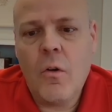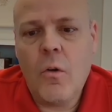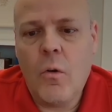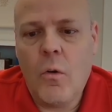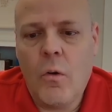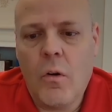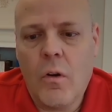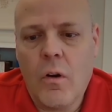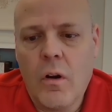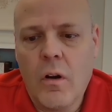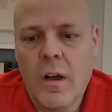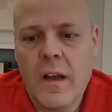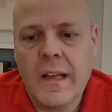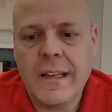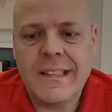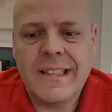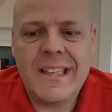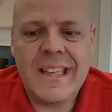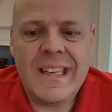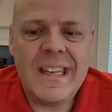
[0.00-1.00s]
or
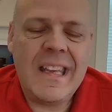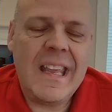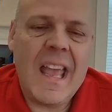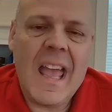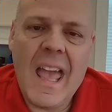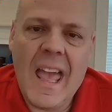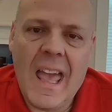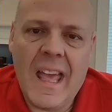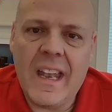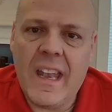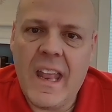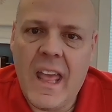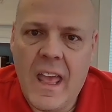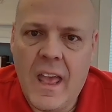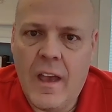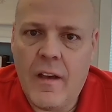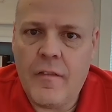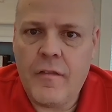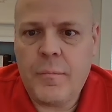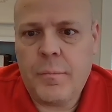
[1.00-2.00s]
a
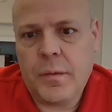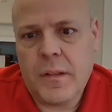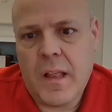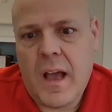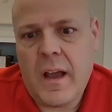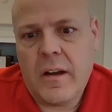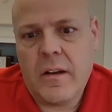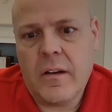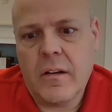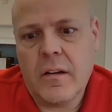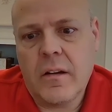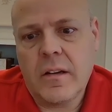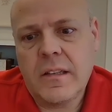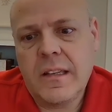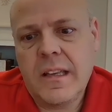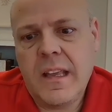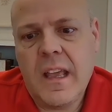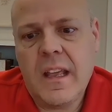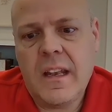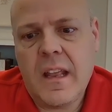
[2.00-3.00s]
TNF blocker.
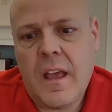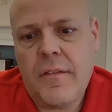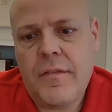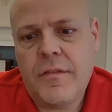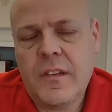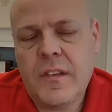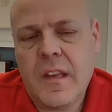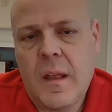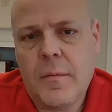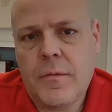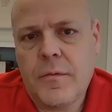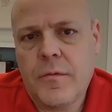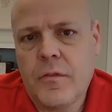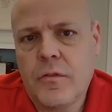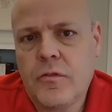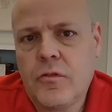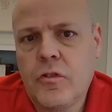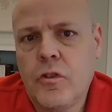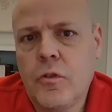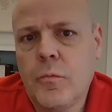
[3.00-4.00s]
TNF stands
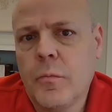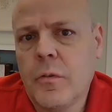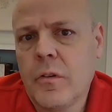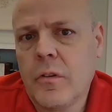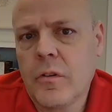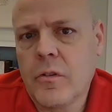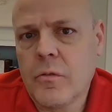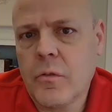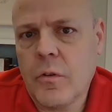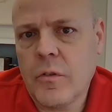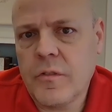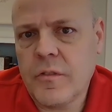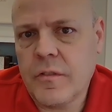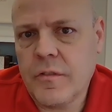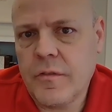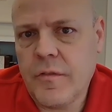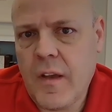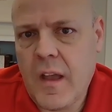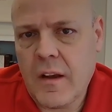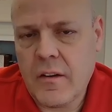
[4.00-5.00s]
for tumor
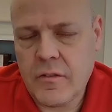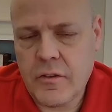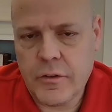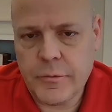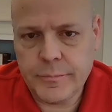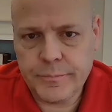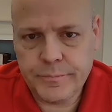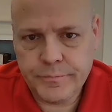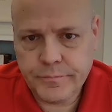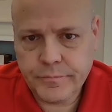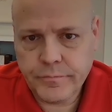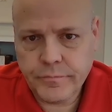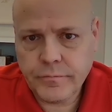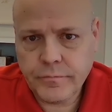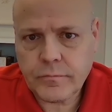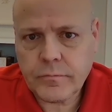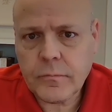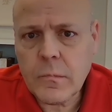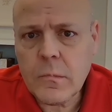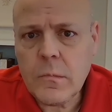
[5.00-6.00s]
necrosis factor.
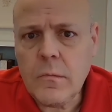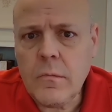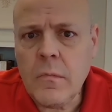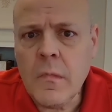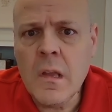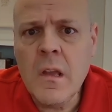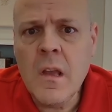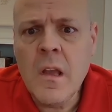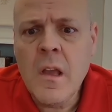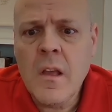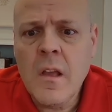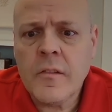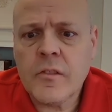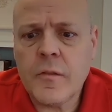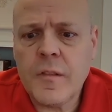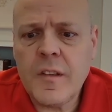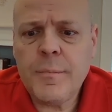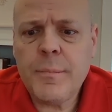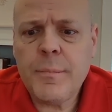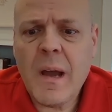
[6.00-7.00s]

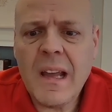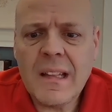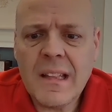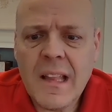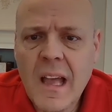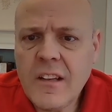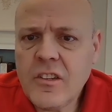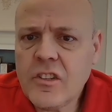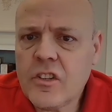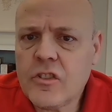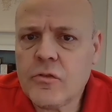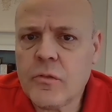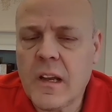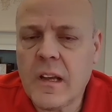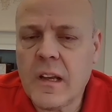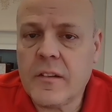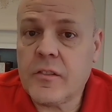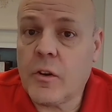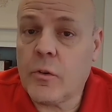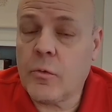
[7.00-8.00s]
So these biologic
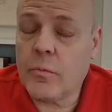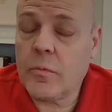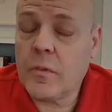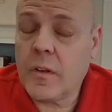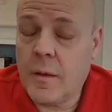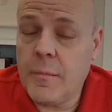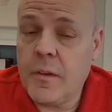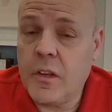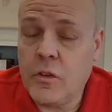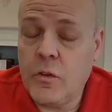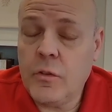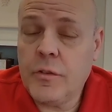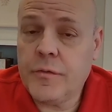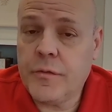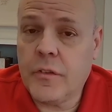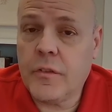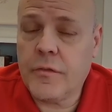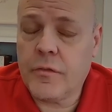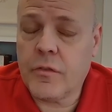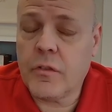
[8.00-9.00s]
drugs can be
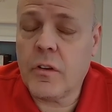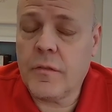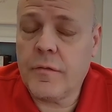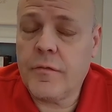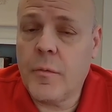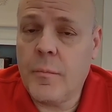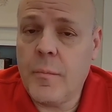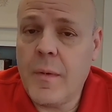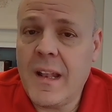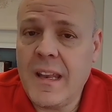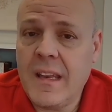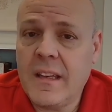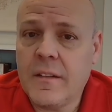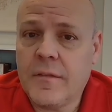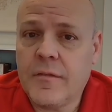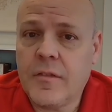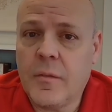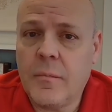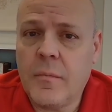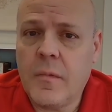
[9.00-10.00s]
useful for many
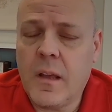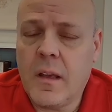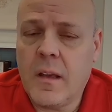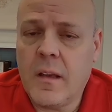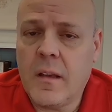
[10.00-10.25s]
different